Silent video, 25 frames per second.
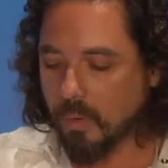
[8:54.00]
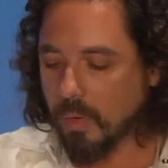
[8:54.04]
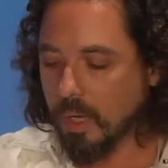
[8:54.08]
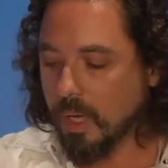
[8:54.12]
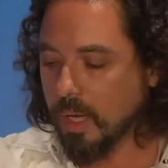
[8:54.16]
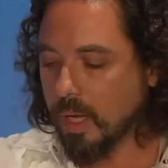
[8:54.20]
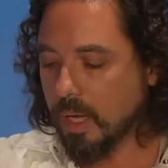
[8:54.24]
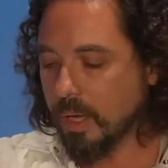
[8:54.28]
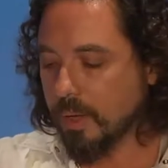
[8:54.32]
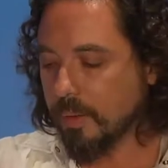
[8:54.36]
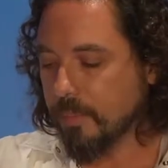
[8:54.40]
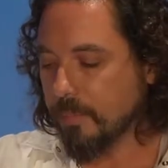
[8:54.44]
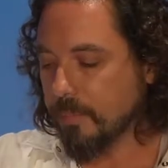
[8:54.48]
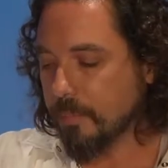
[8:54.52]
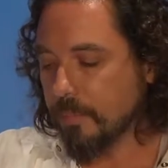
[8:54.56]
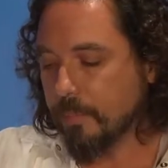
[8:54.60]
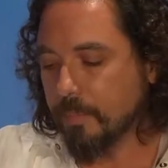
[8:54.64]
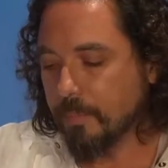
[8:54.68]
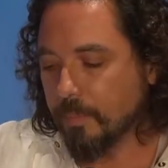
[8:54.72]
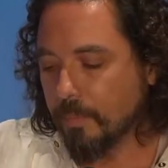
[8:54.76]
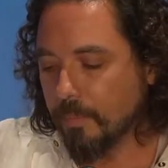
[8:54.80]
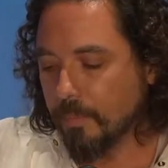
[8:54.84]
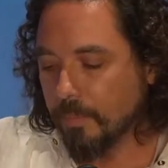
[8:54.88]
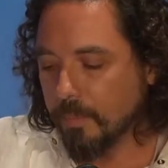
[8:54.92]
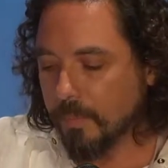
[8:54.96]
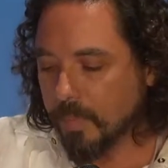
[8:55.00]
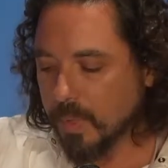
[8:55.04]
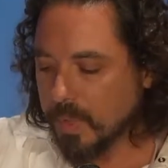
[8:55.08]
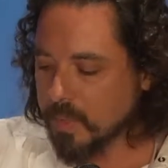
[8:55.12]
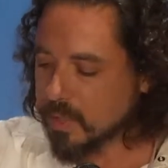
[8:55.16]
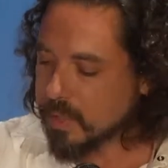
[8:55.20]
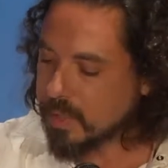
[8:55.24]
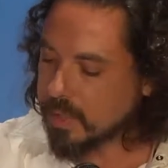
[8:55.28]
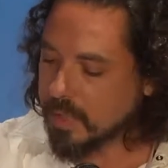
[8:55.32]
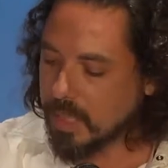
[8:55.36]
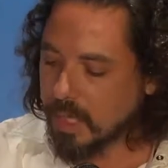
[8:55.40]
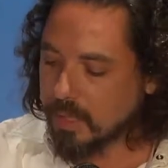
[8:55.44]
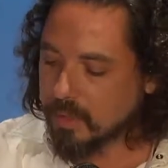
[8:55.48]
um,
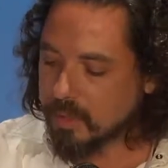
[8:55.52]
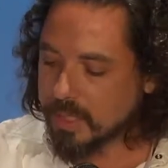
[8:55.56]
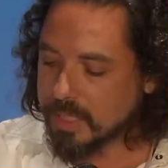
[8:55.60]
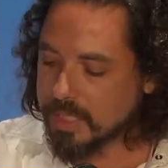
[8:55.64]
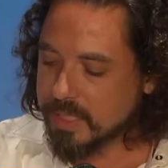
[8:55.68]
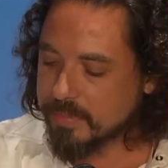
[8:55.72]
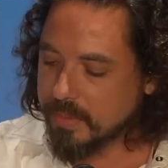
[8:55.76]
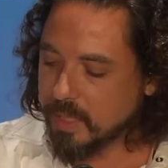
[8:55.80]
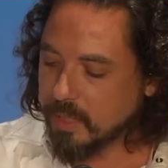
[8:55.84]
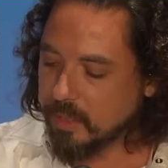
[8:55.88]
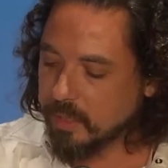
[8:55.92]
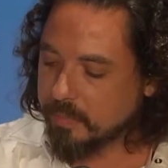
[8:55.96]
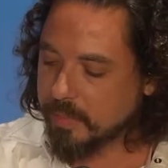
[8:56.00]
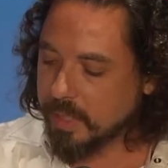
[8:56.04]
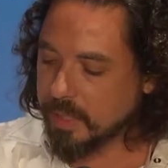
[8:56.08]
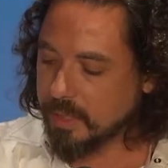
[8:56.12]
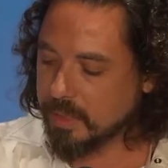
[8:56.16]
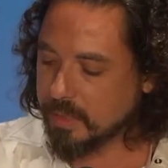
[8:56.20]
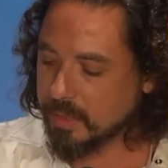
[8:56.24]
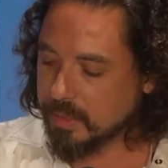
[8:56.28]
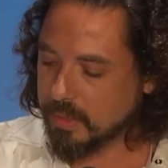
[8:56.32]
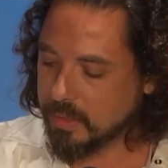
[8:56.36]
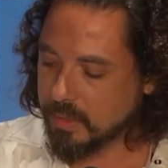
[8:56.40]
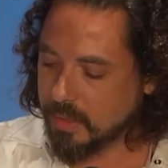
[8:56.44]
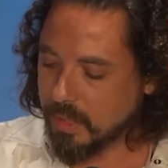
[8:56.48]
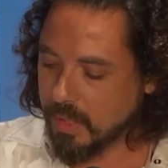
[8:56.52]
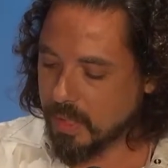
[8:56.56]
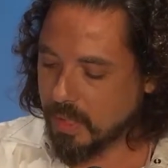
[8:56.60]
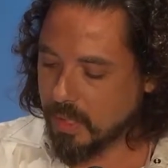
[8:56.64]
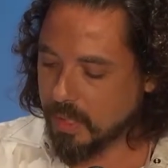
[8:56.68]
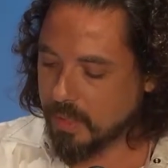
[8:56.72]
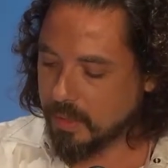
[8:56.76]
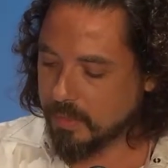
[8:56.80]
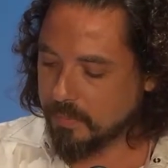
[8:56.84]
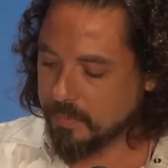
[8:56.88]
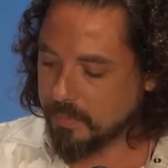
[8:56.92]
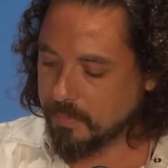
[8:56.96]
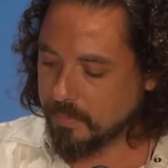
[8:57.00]
here's another experiment.
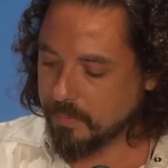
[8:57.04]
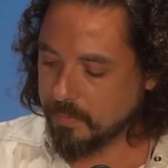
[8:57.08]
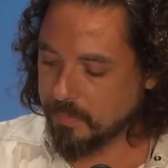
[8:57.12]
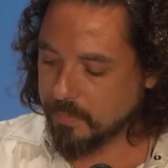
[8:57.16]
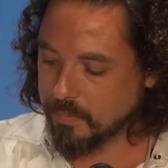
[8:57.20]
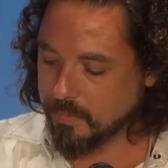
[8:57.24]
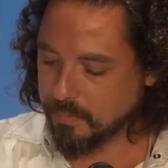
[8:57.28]
Um,